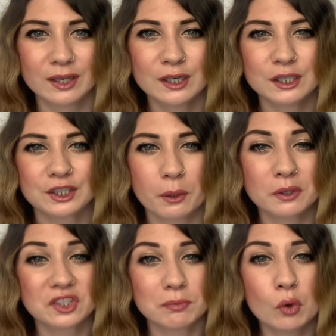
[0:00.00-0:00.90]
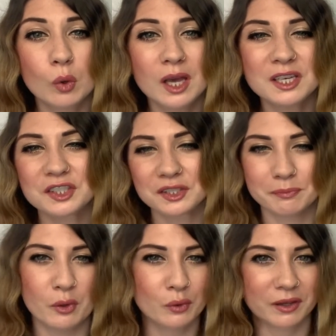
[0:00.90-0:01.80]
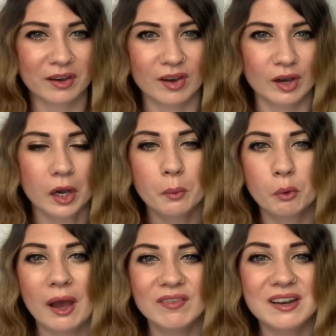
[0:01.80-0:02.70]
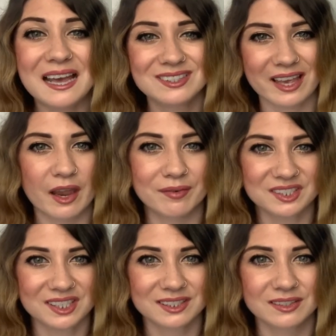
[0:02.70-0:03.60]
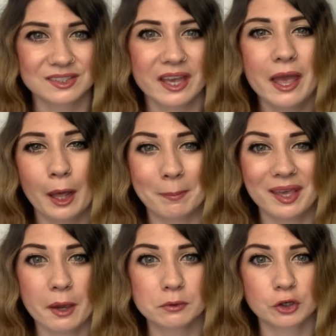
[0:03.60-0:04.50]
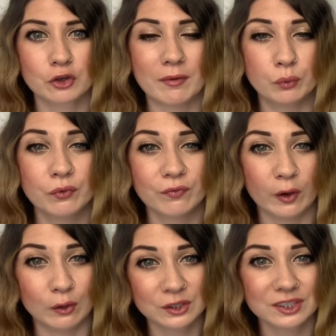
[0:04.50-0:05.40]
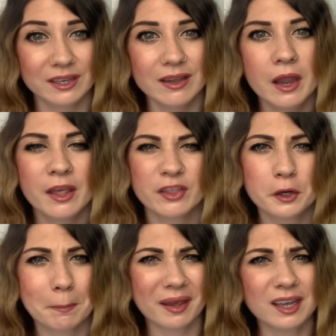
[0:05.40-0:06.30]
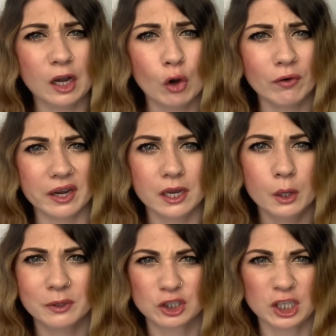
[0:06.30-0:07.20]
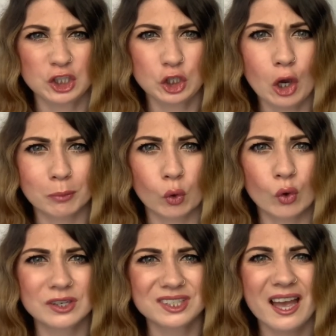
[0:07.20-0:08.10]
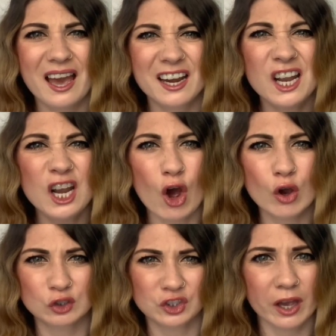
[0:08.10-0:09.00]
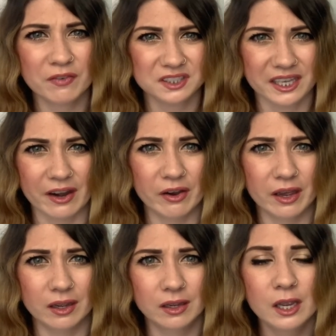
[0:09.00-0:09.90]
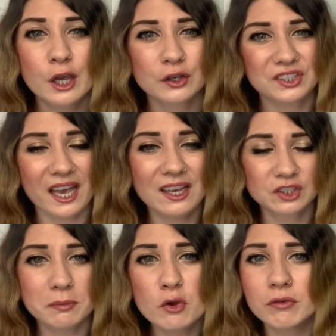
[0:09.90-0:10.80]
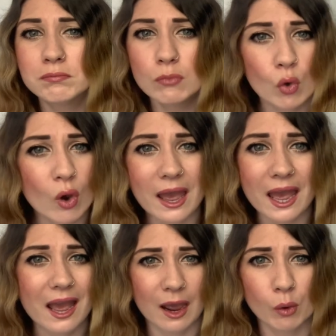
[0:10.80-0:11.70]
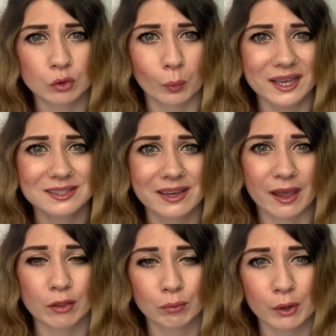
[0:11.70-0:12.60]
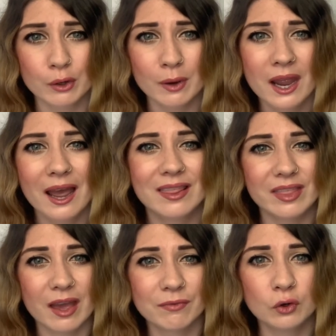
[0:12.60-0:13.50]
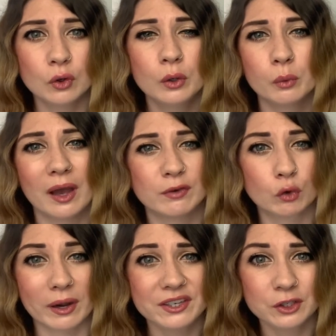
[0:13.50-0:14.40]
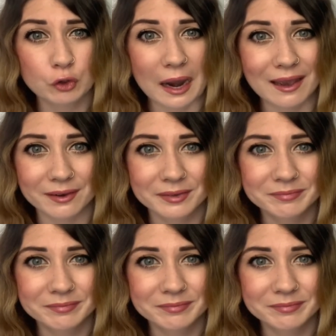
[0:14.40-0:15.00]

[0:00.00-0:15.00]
So a smaller, smoother car will have less air resistance and be able to travel faster than a big lorry, which has sharp corners and a large surface area, because it has to move more air out the way to get through and therefore will have a greater drag.